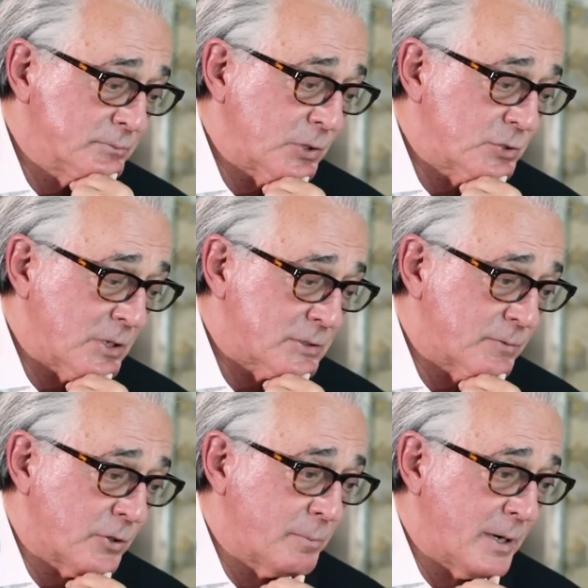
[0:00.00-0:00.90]
the shots
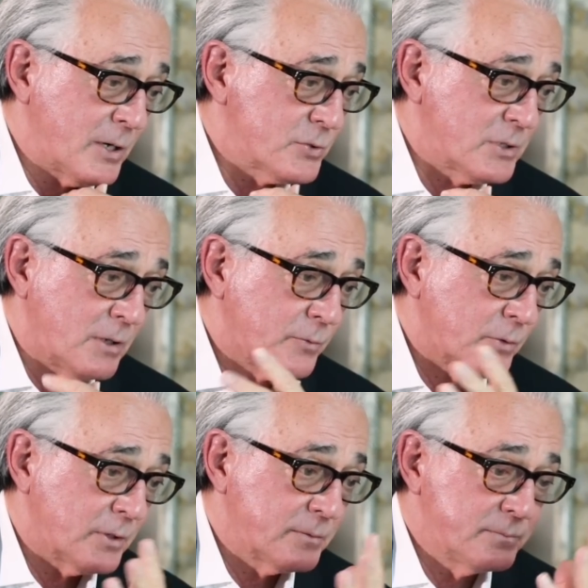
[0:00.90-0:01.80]
of her by herself
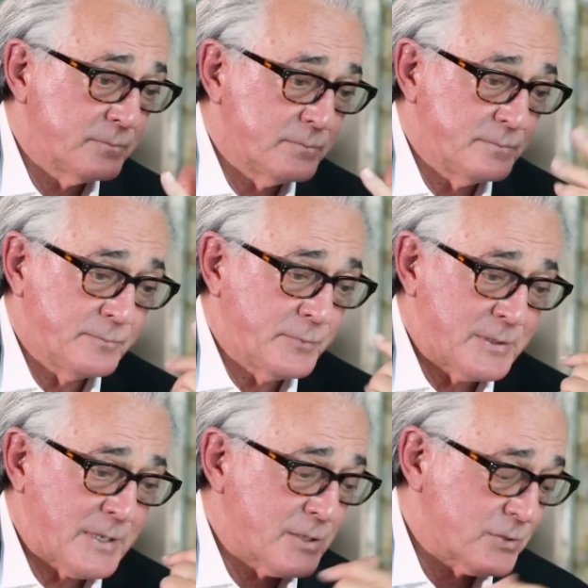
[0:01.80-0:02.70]
were
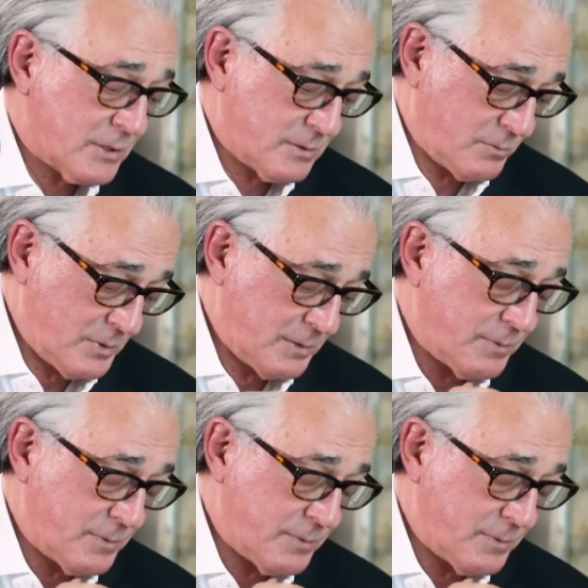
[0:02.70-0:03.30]
fantastic, really